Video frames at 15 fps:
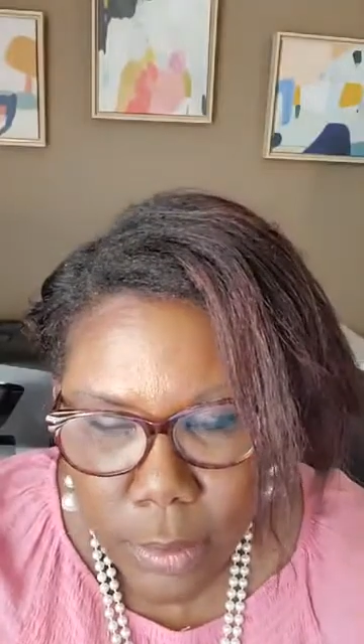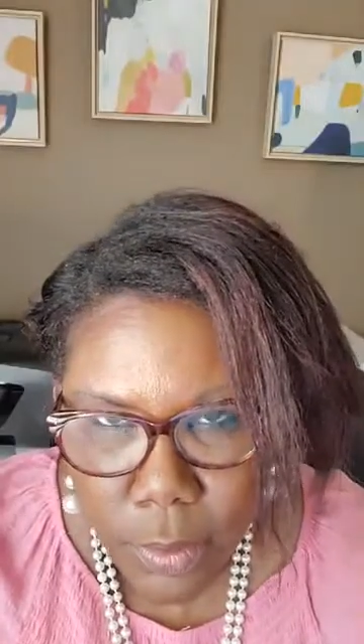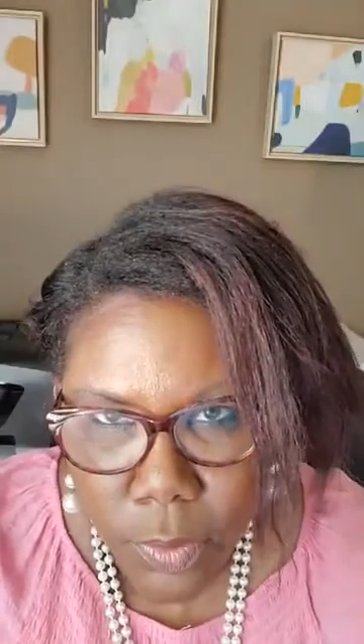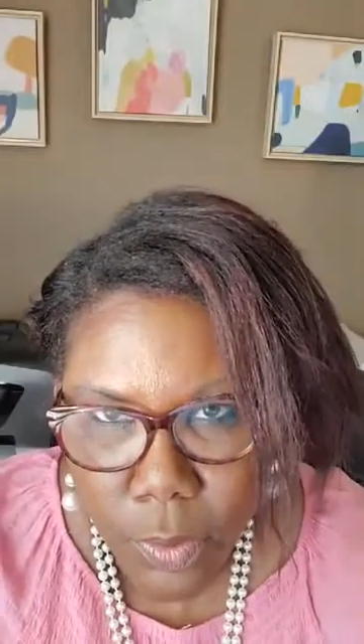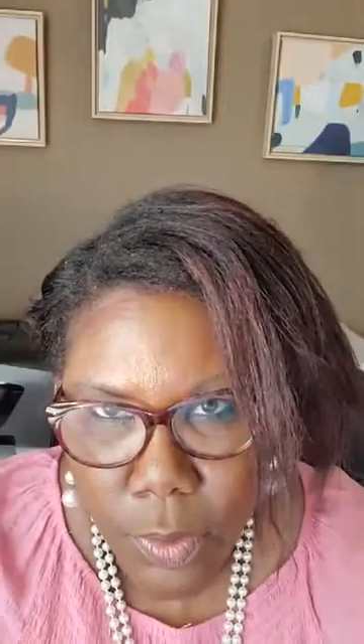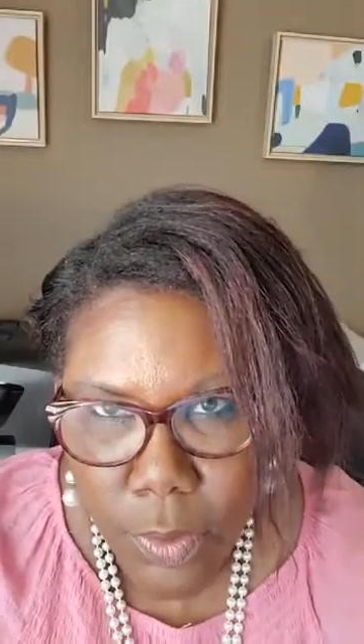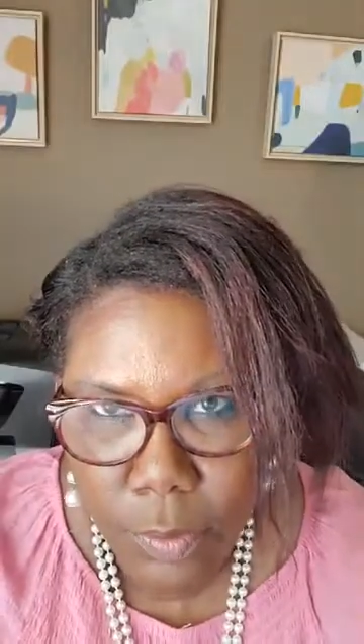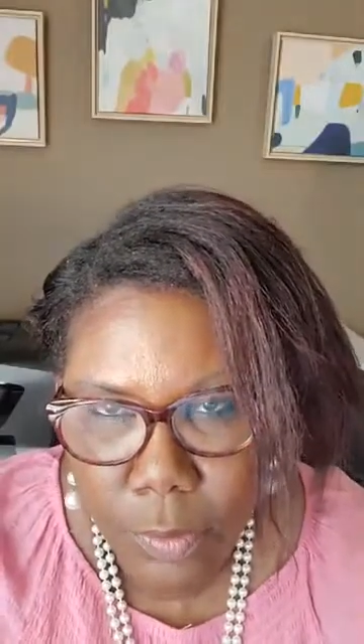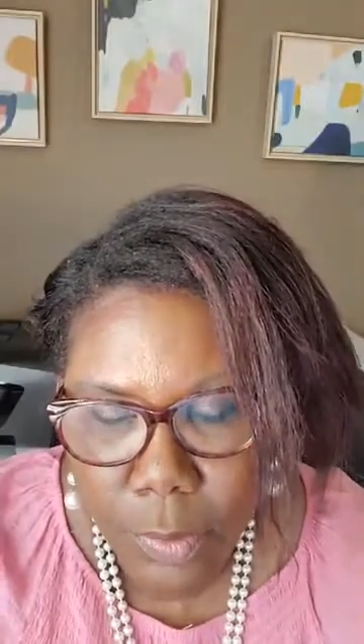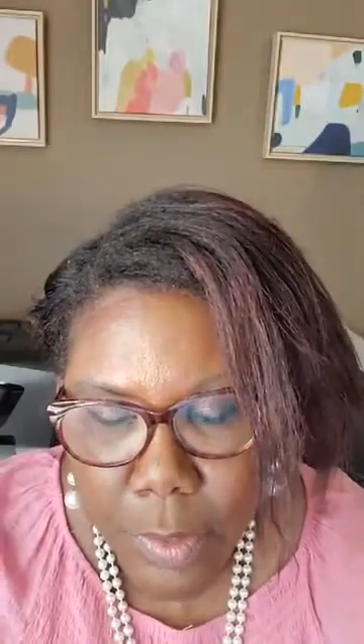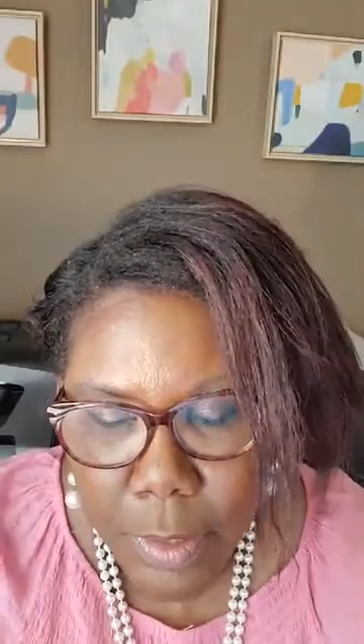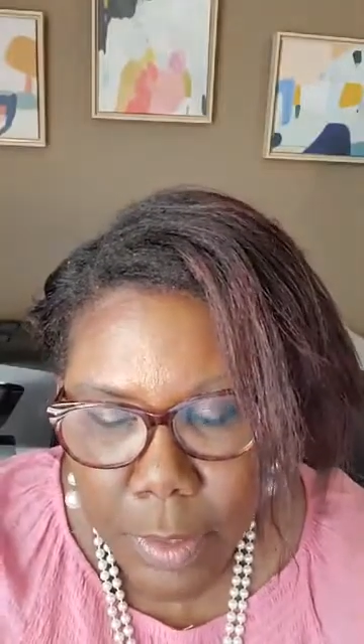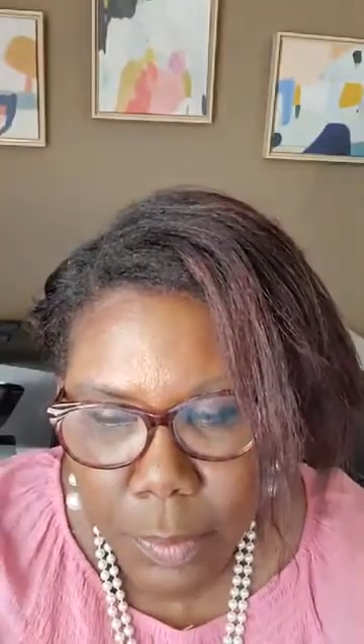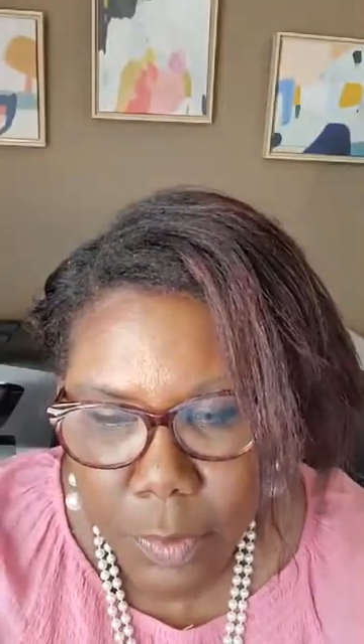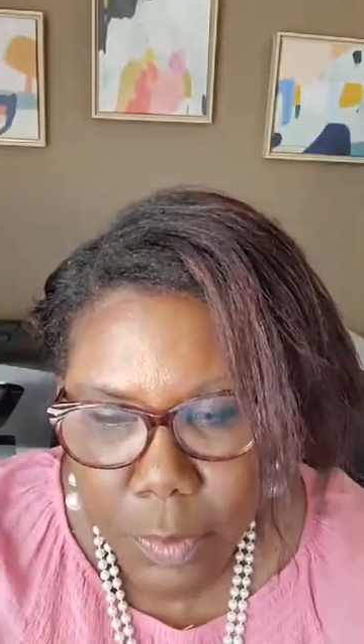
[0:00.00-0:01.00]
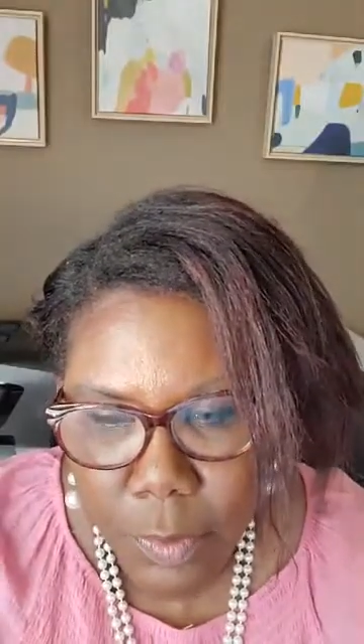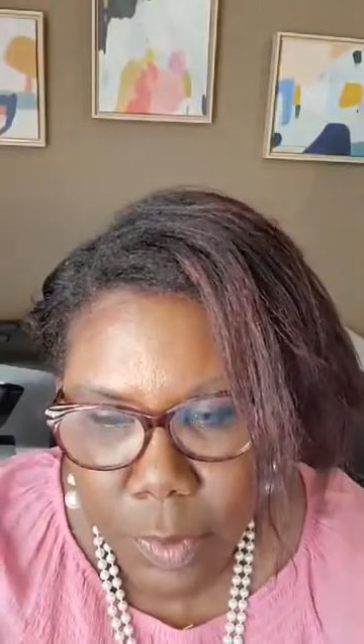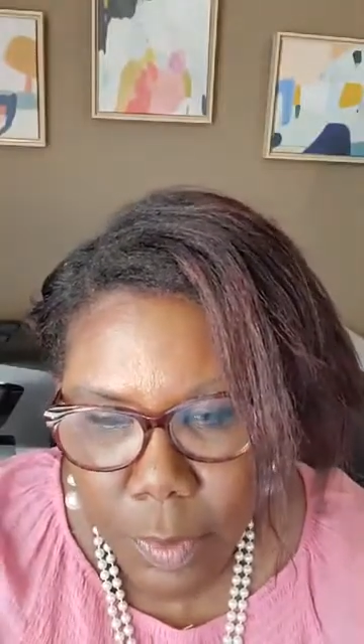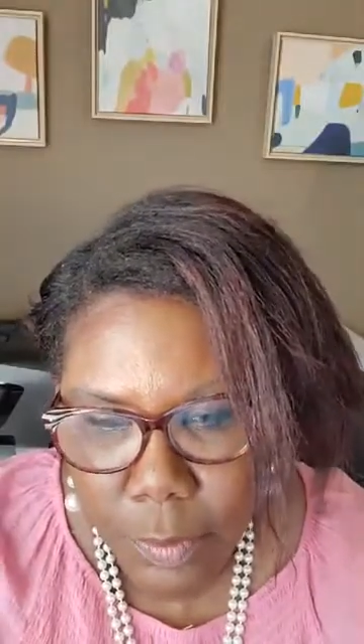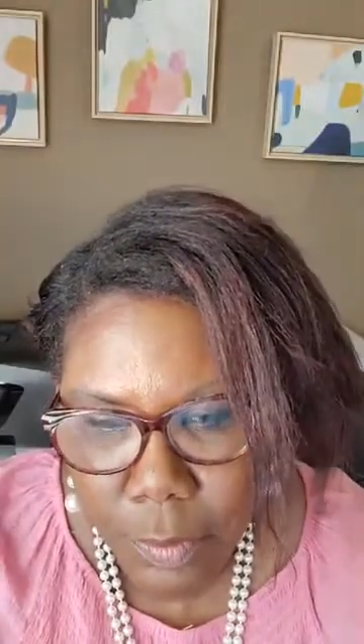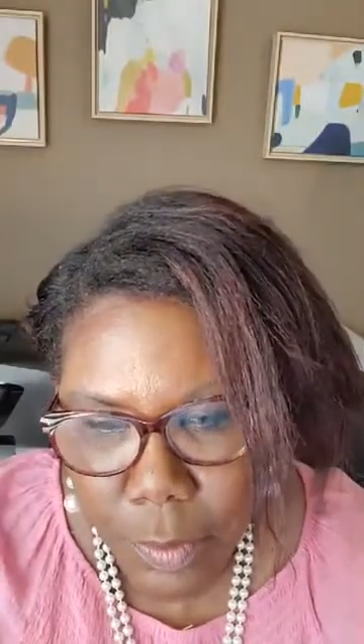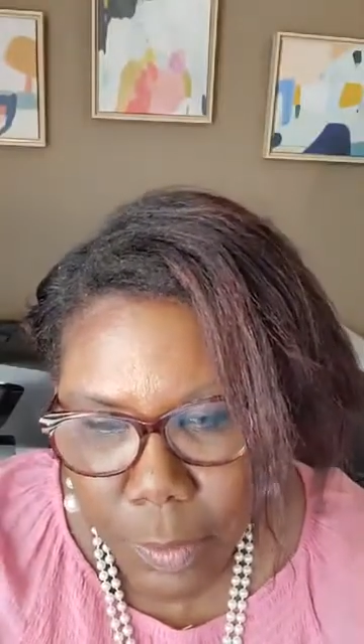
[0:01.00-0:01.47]
or Freedom of
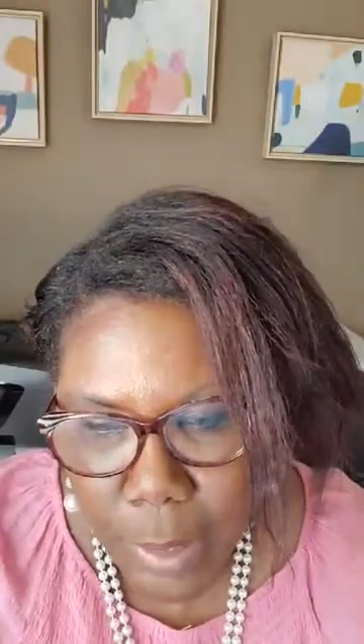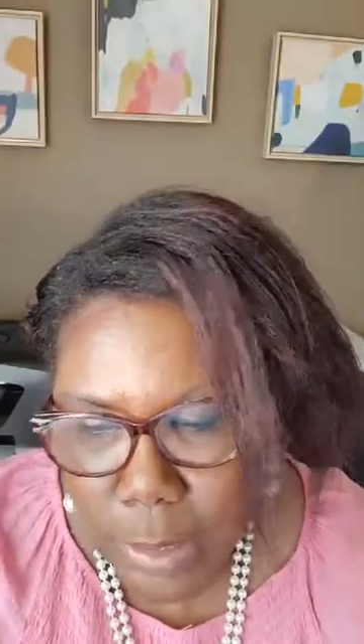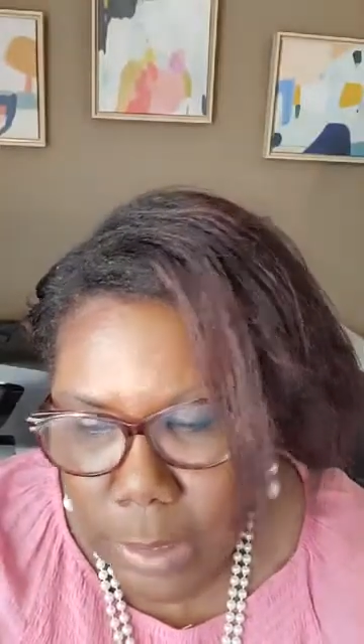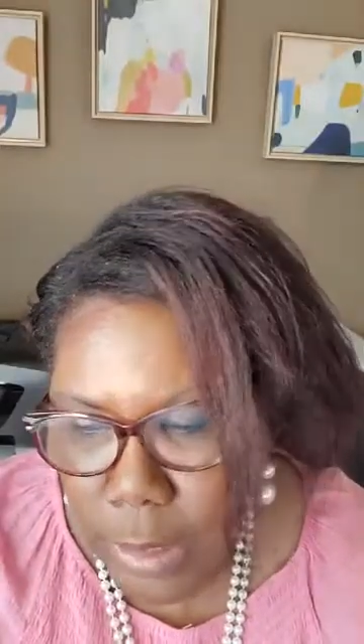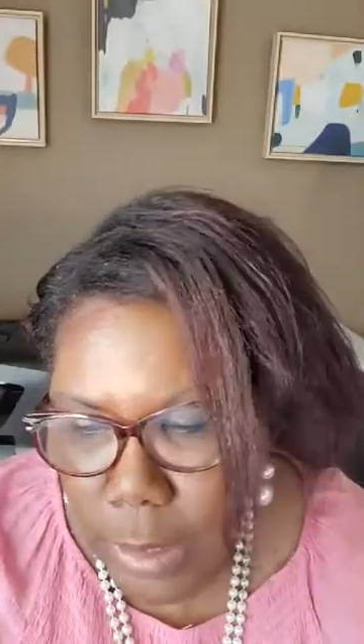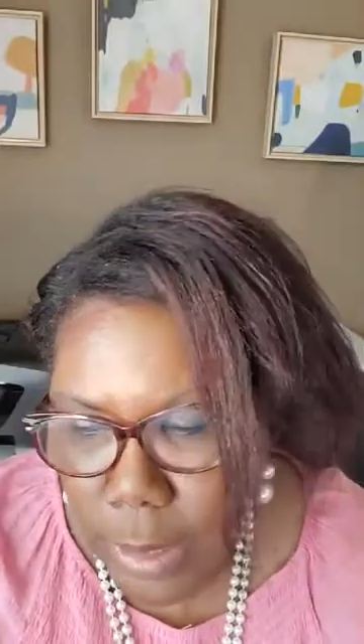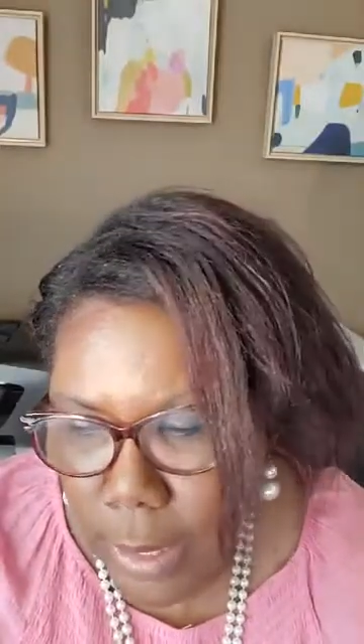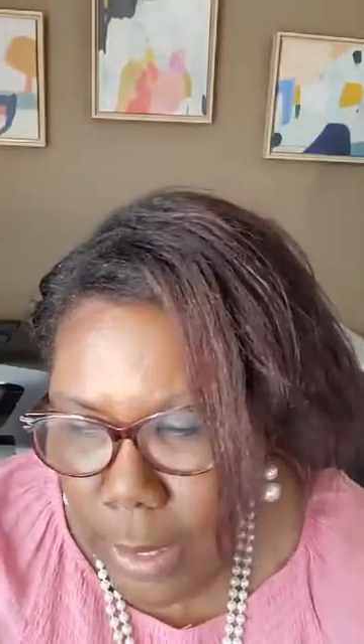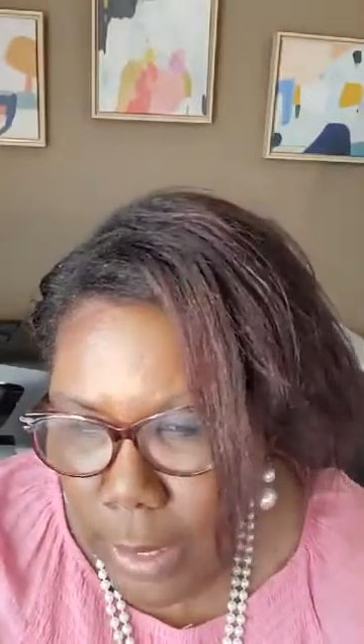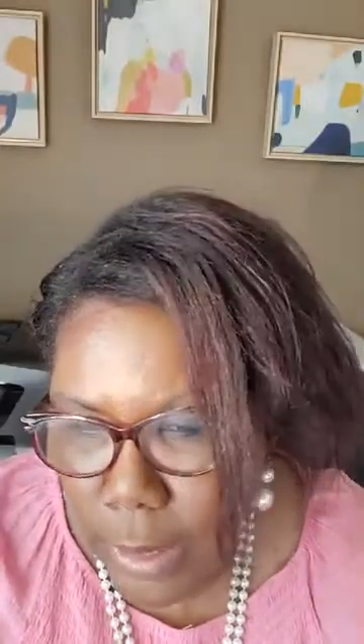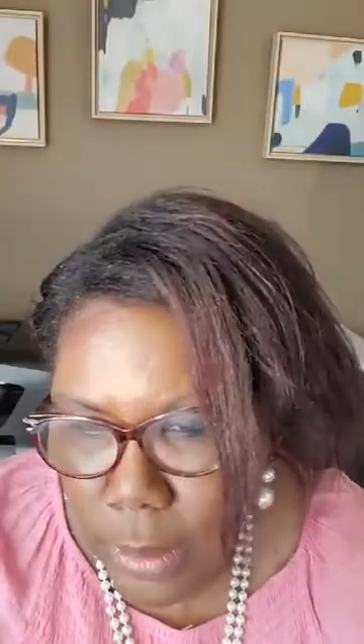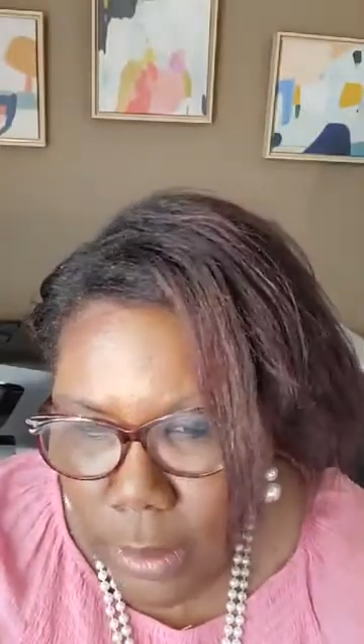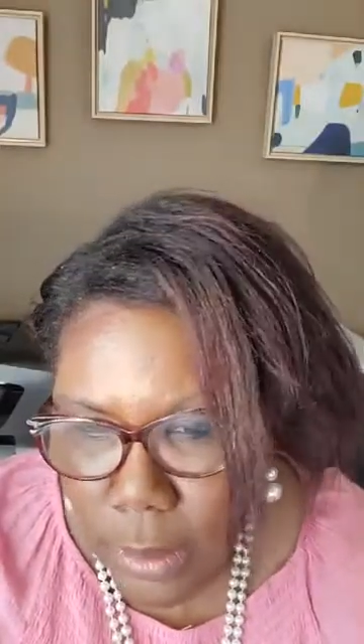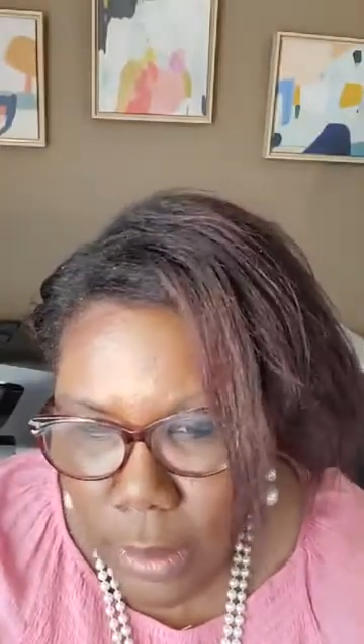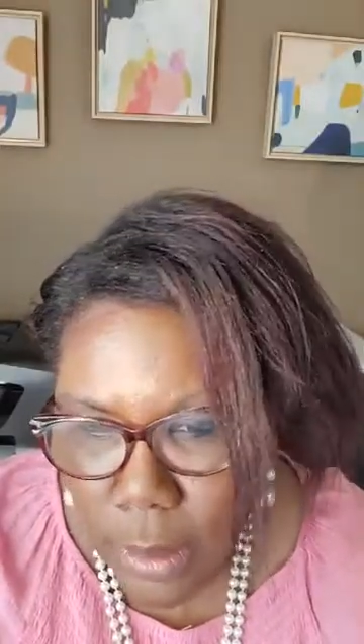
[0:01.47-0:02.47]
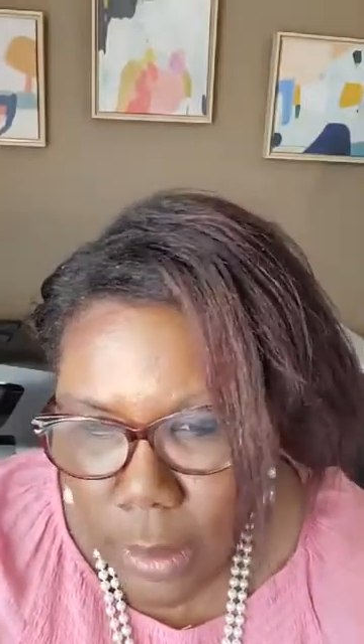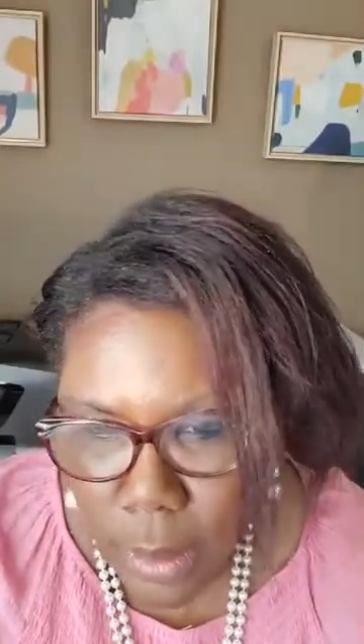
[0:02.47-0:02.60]
Information Act,